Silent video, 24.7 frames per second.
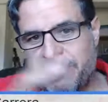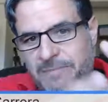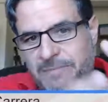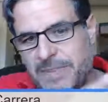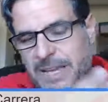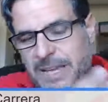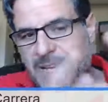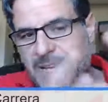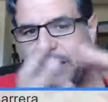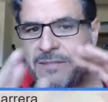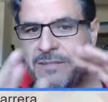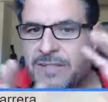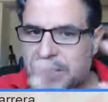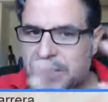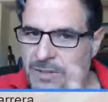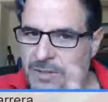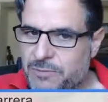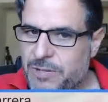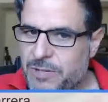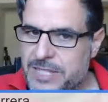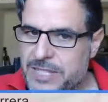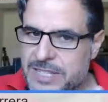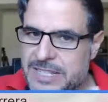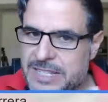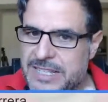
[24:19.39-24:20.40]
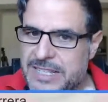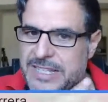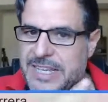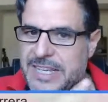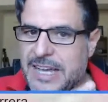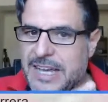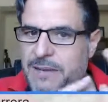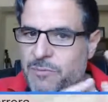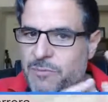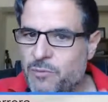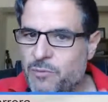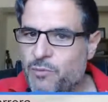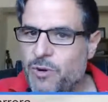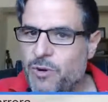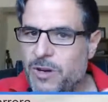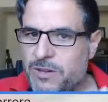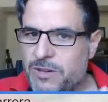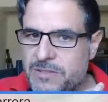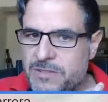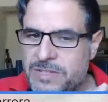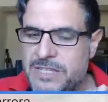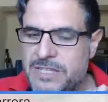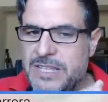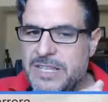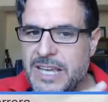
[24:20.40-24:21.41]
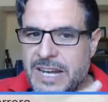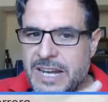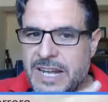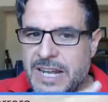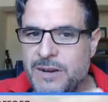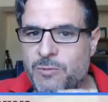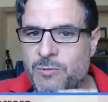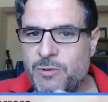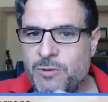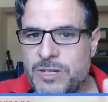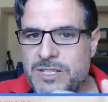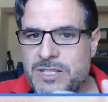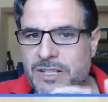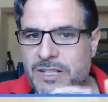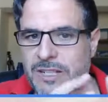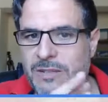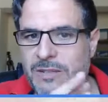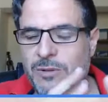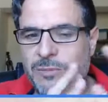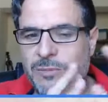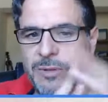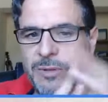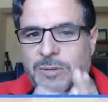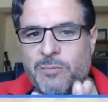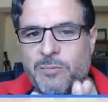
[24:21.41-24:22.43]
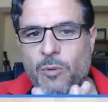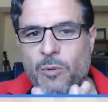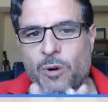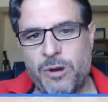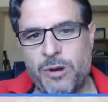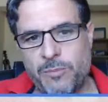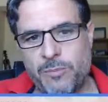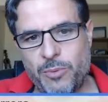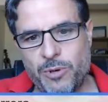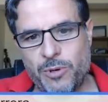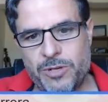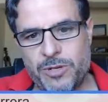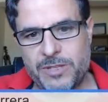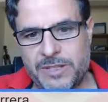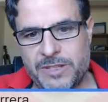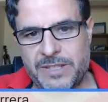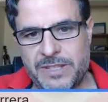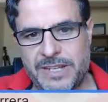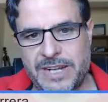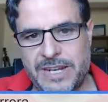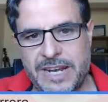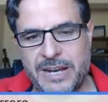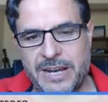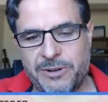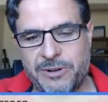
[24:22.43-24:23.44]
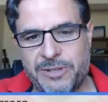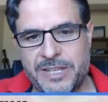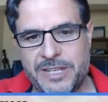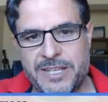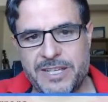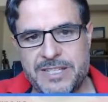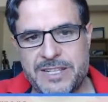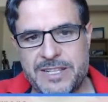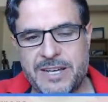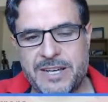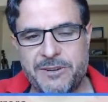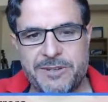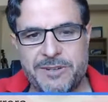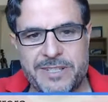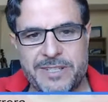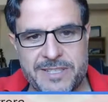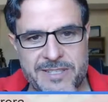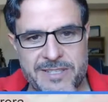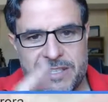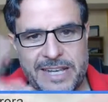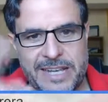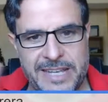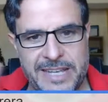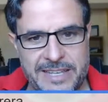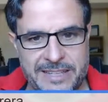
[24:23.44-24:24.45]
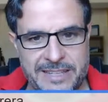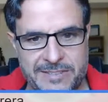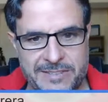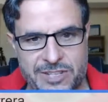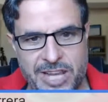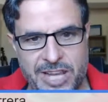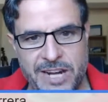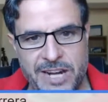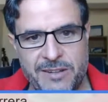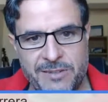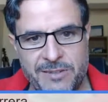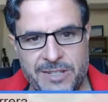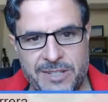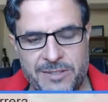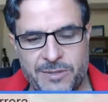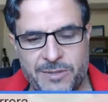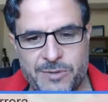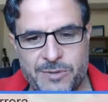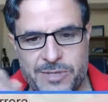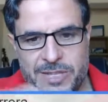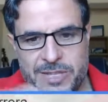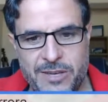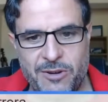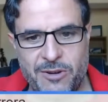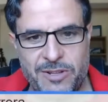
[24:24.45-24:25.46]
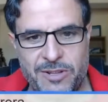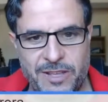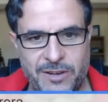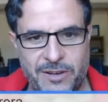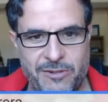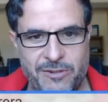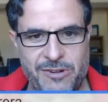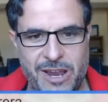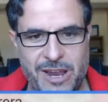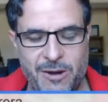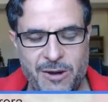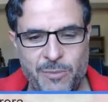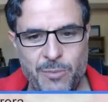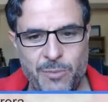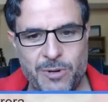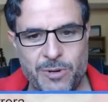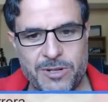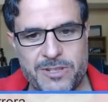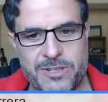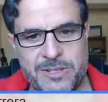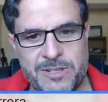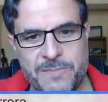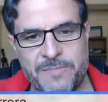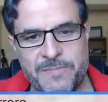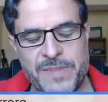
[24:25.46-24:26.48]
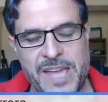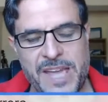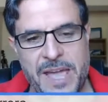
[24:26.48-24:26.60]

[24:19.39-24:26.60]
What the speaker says: And it was at the time where CNN was a little bit more important than nowadays. Now it's like a channel that you see on airports.